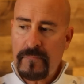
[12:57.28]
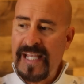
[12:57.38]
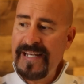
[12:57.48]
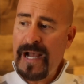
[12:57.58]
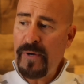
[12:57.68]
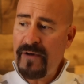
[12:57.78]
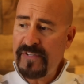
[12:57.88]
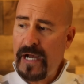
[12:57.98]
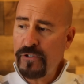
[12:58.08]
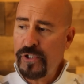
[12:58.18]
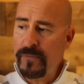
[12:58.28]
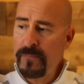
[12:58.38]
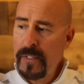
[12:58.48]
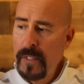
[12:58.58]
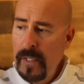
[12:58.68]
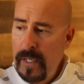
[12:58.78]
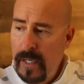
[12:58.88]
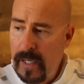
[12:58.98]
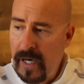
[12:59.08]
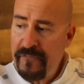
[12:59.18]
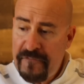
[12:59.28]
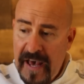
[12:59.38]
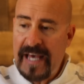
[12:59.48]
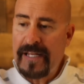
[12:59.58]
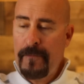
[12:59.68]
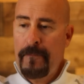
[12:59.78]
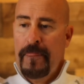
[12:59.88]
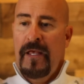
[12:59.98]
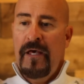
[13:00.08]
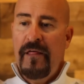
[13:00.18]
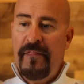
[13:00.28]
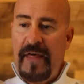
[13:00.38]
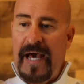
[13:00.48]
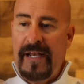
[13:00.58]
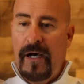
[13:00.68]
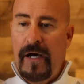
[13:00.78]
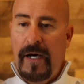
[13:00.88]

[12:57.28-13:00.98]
And now we have a downturn. A Fed that